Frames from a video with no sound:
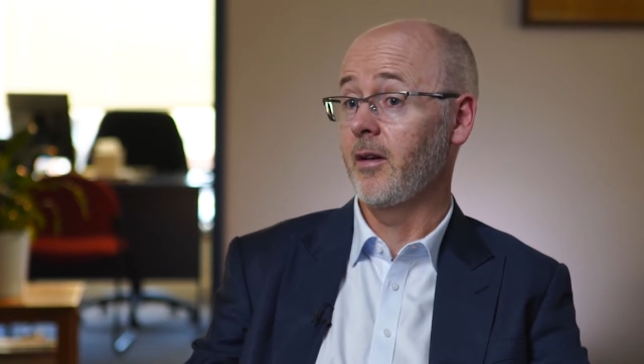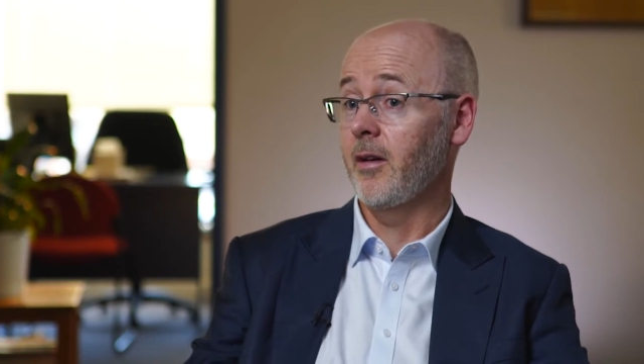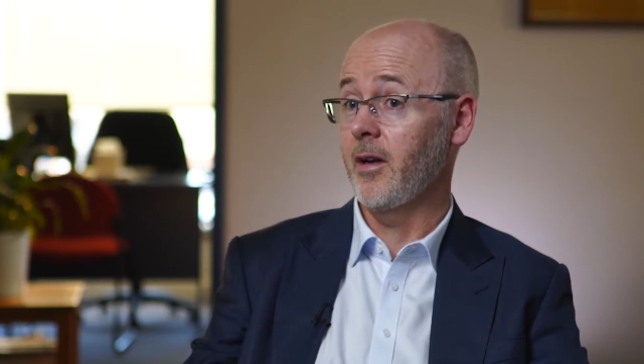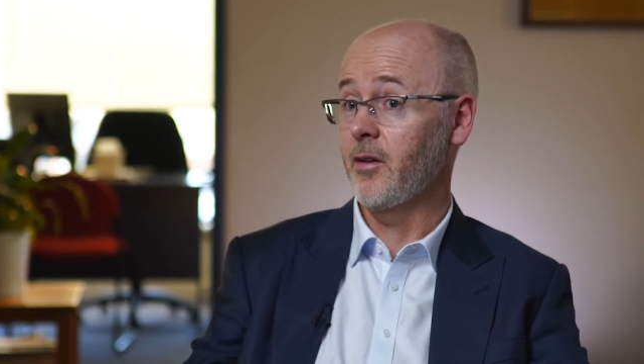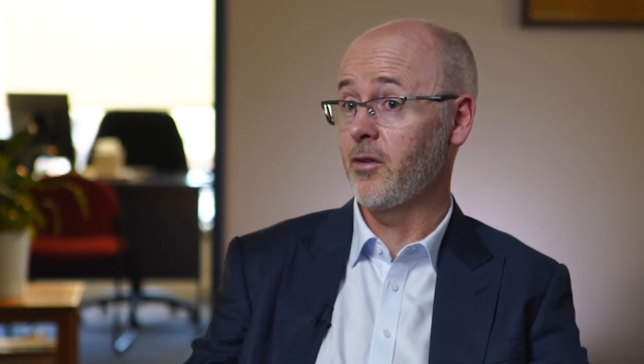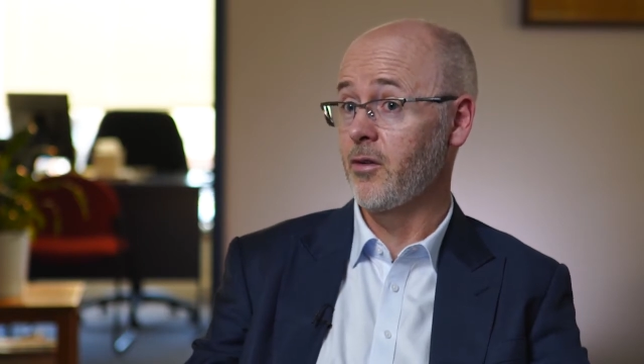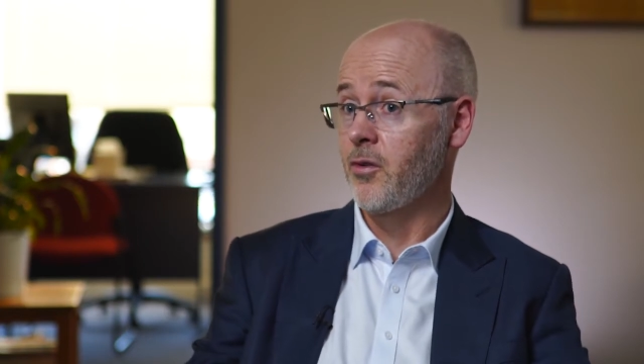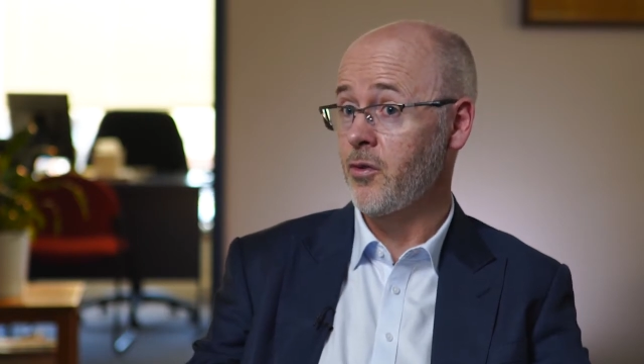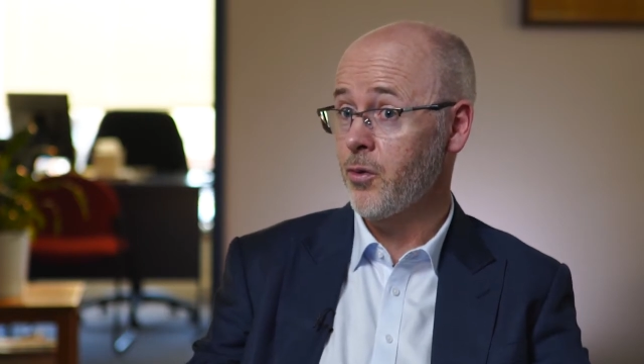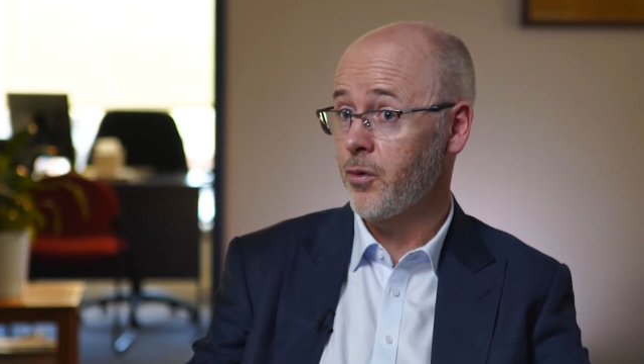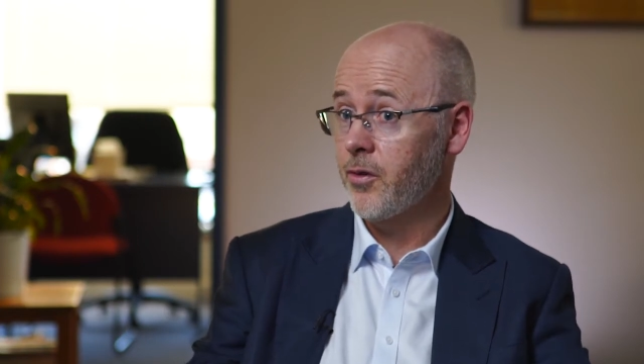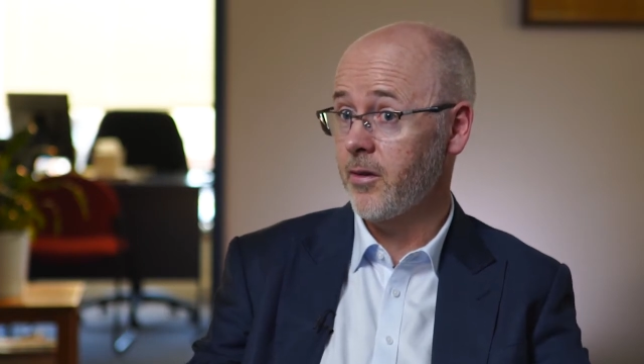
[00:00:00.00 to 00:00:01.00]
less
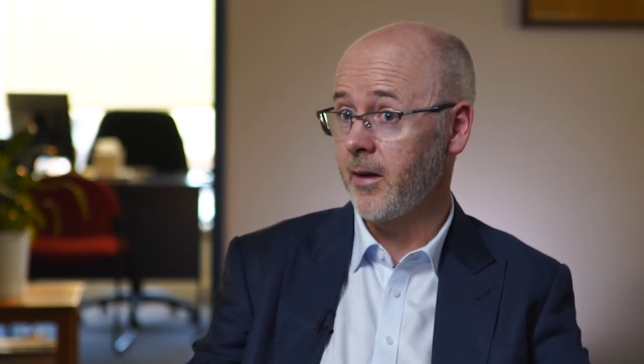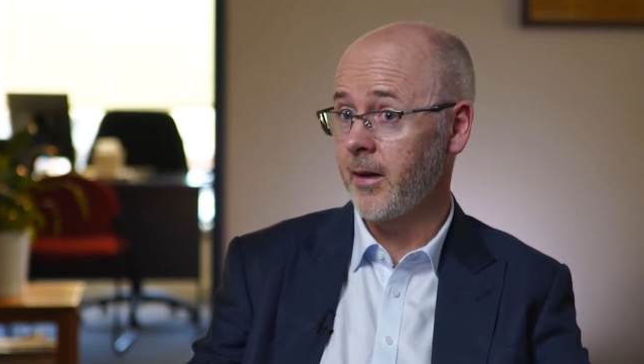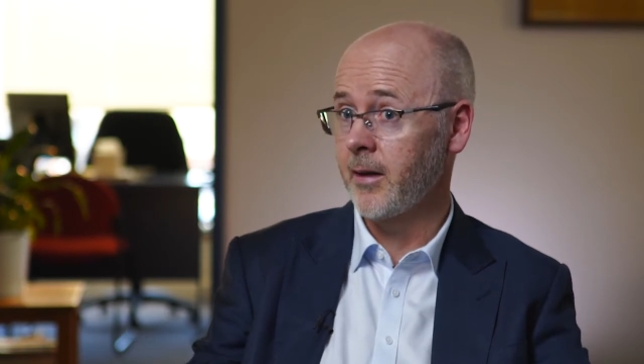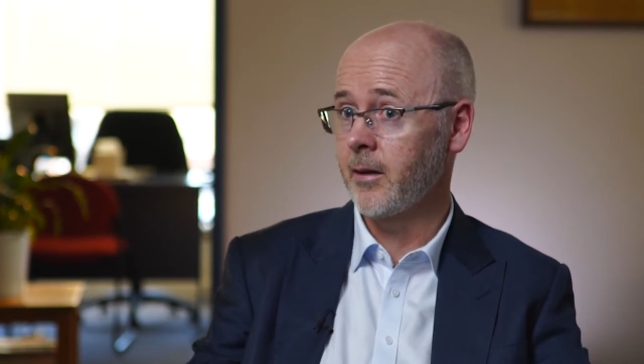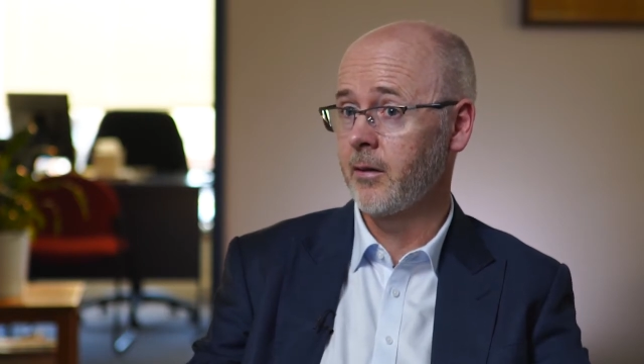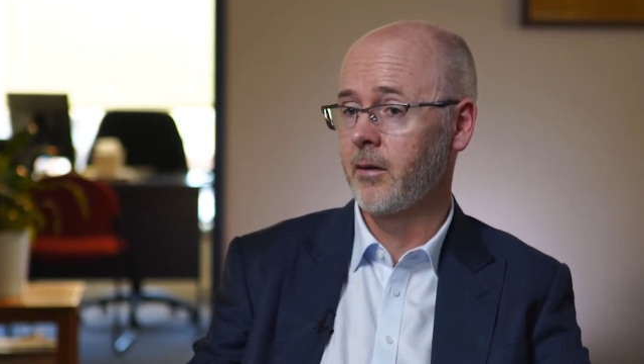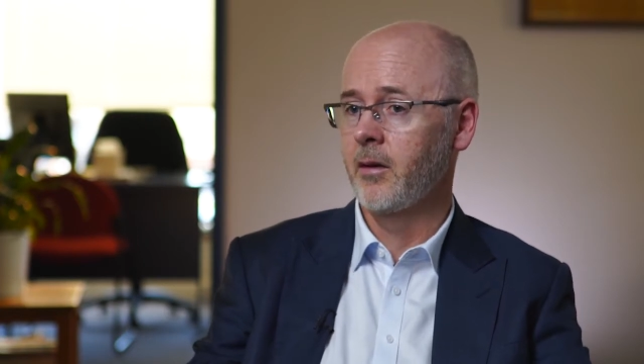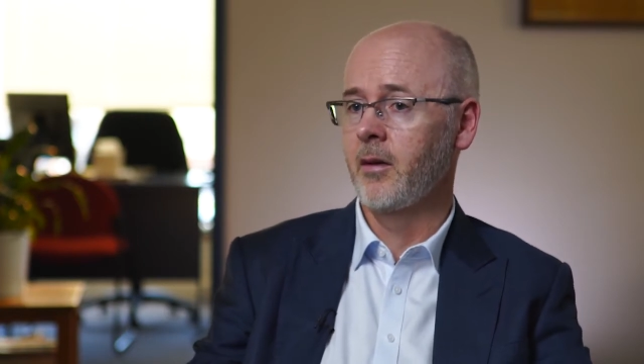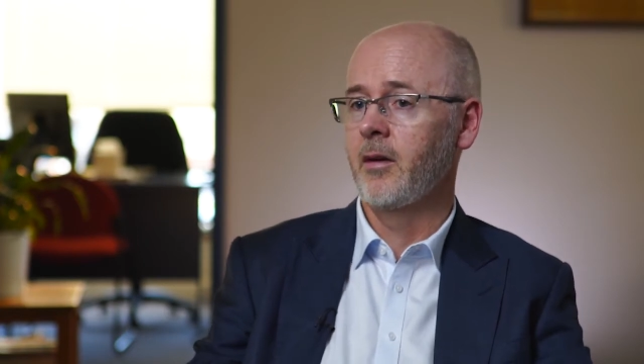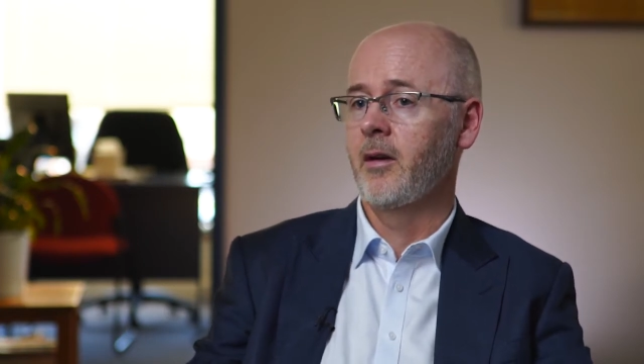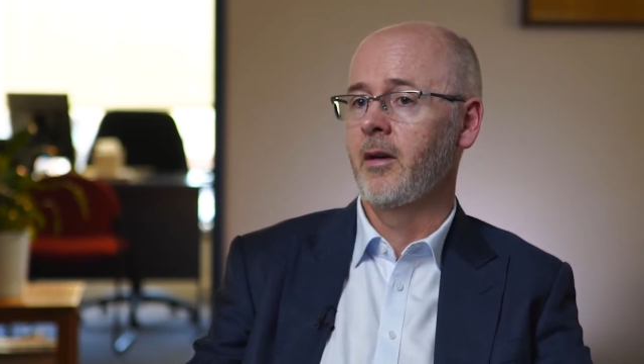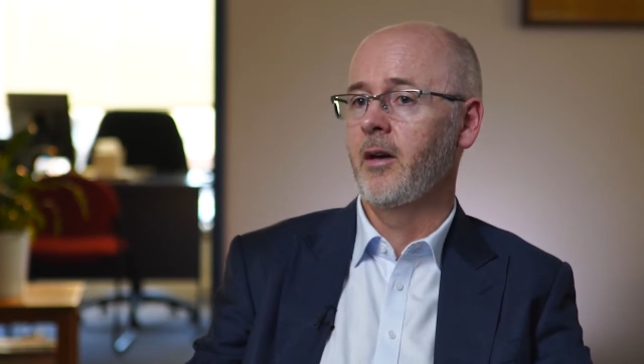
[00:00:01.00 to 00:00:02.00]
nausea
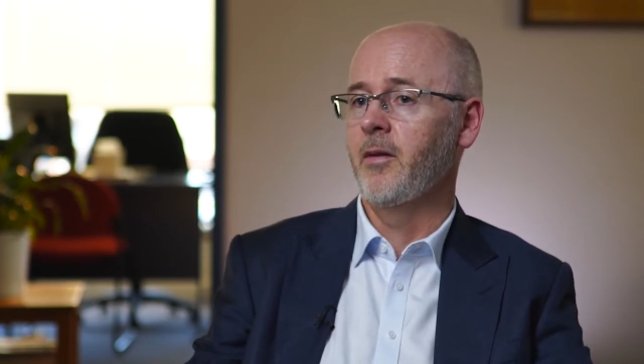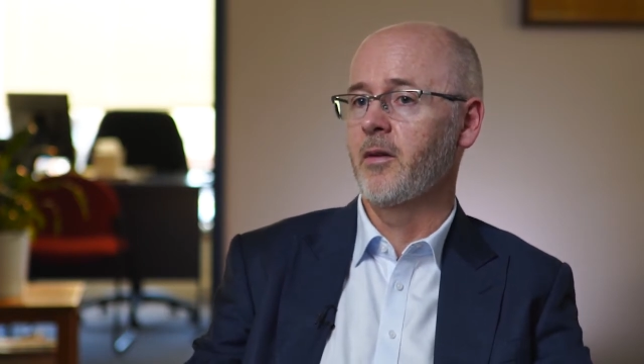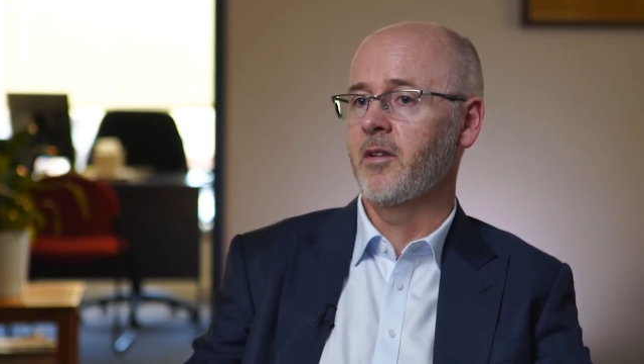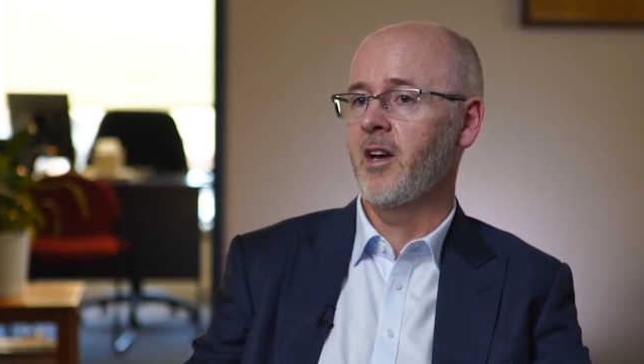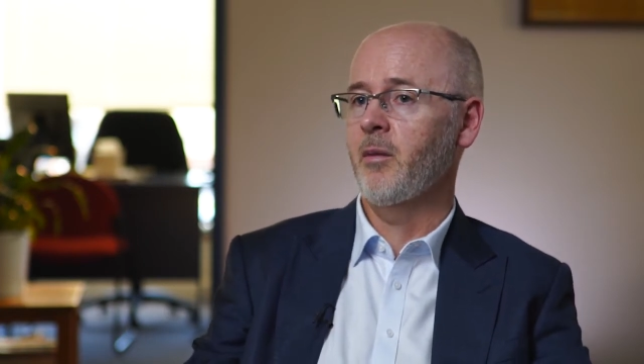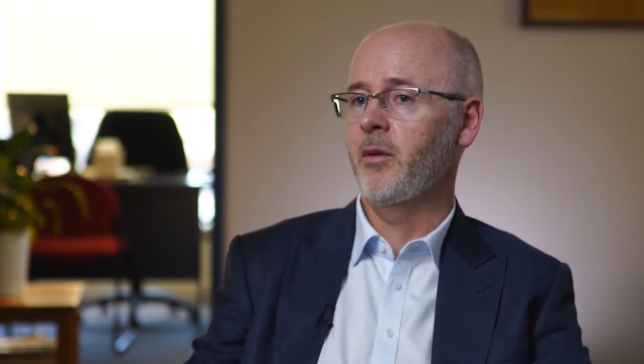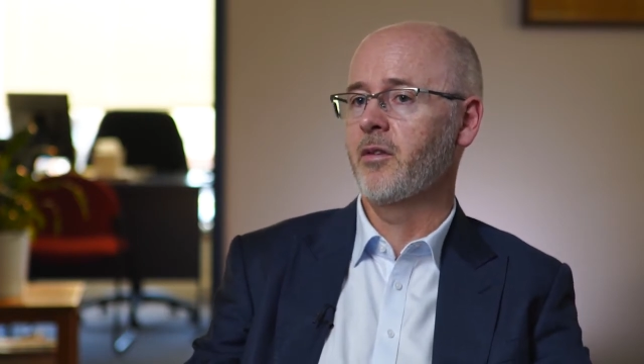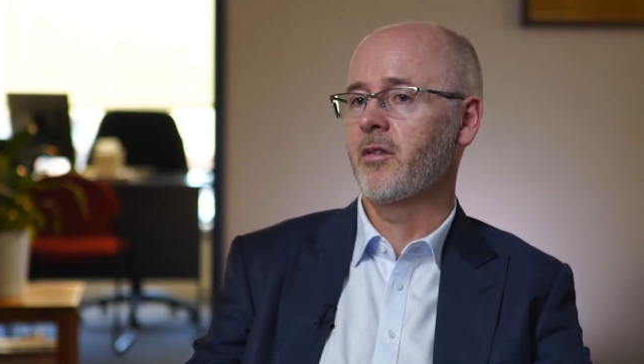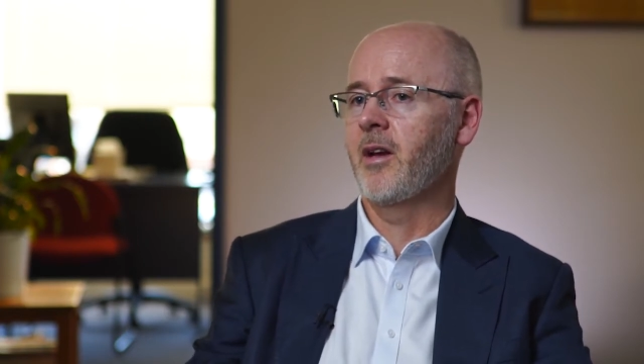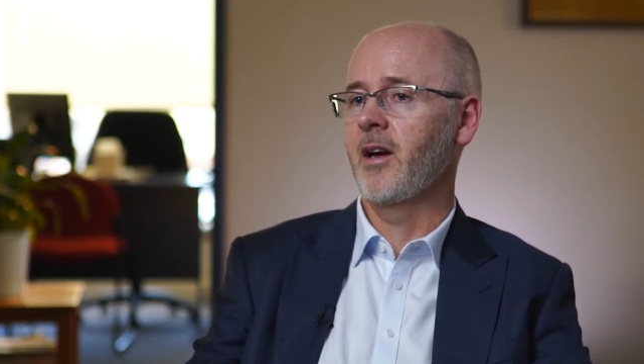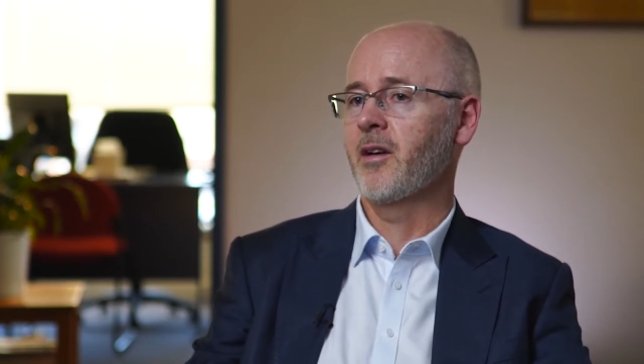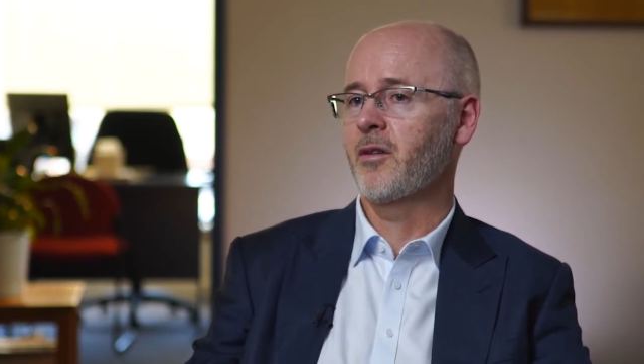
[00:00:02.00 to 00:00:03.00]
and the
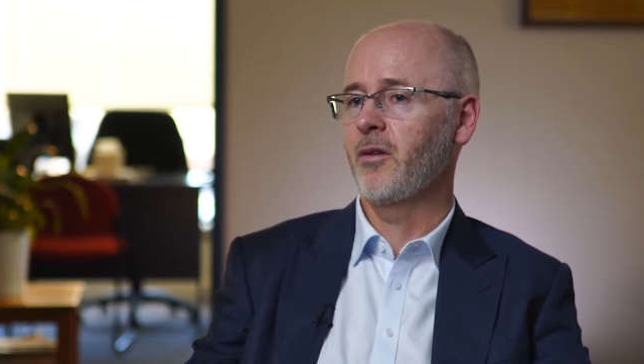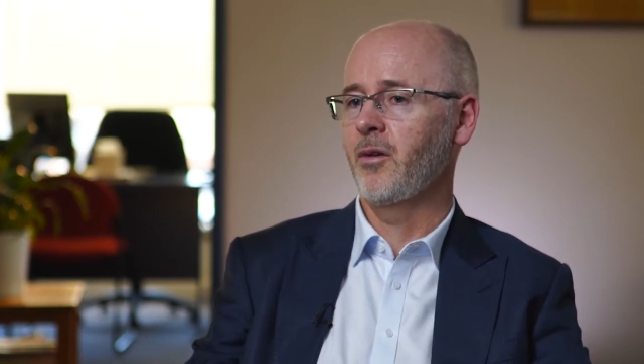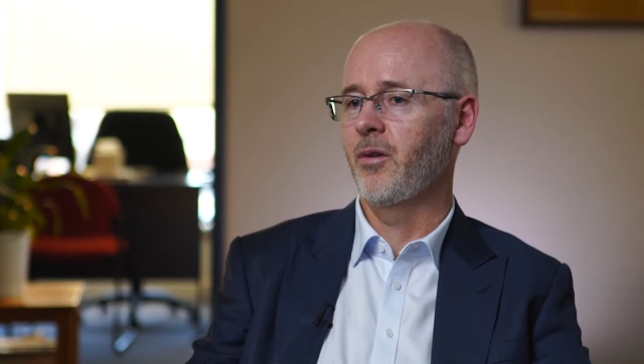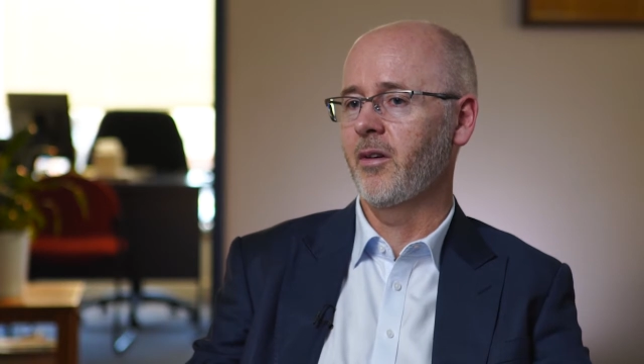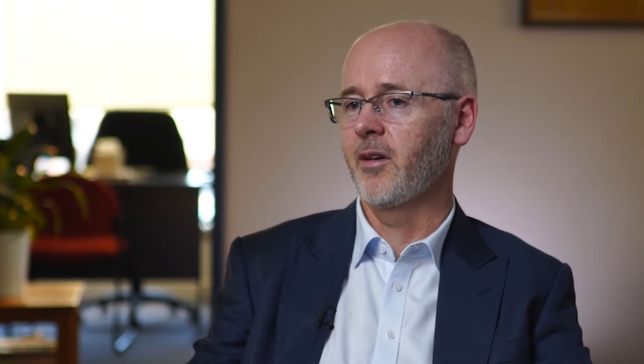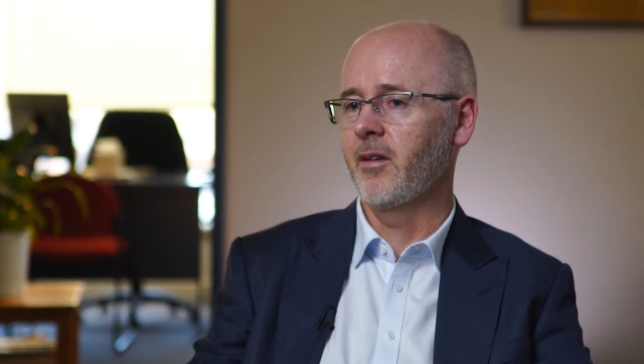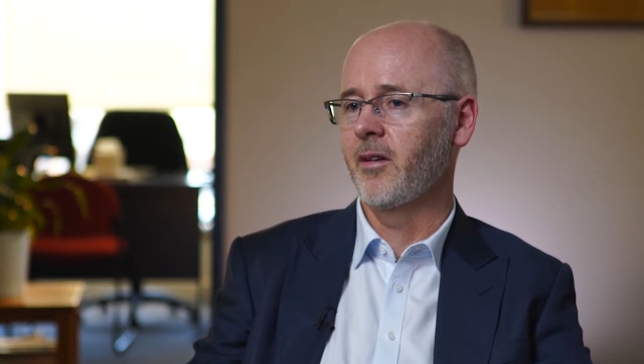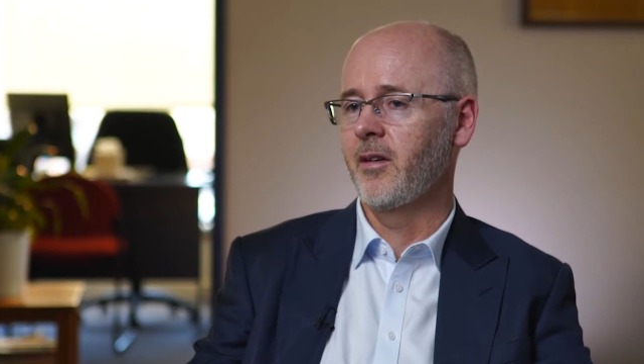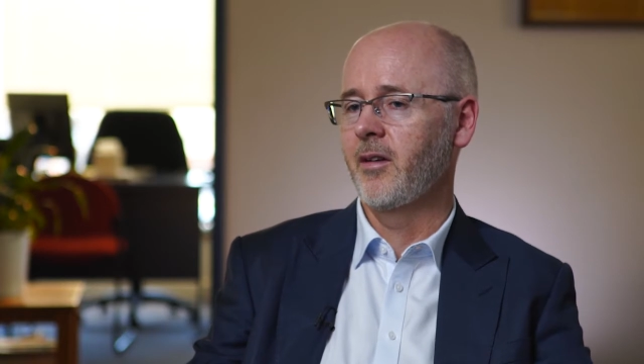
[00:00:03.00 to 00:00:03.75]
tablets last longer.